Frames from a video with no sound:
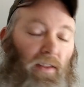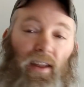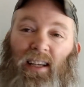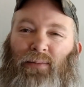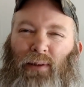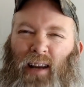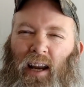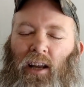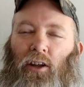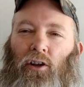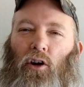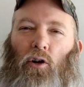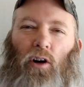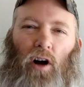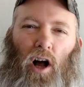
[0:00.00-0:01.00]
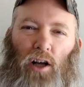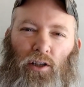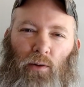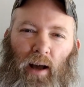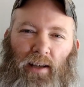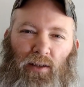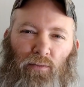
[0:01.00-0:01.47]
this particular yogurt
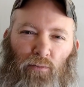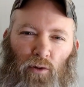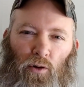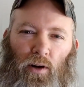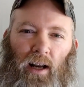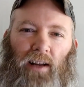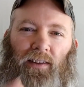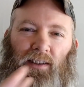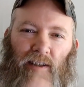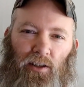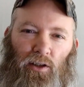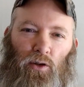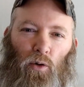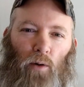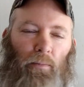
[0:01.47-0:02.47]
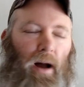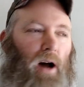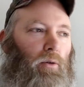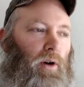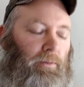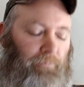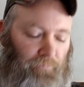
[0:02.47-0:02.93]
also has fruit in it. This is a
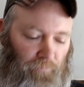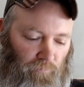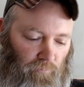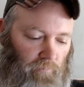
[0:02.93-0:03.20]
store-bought one.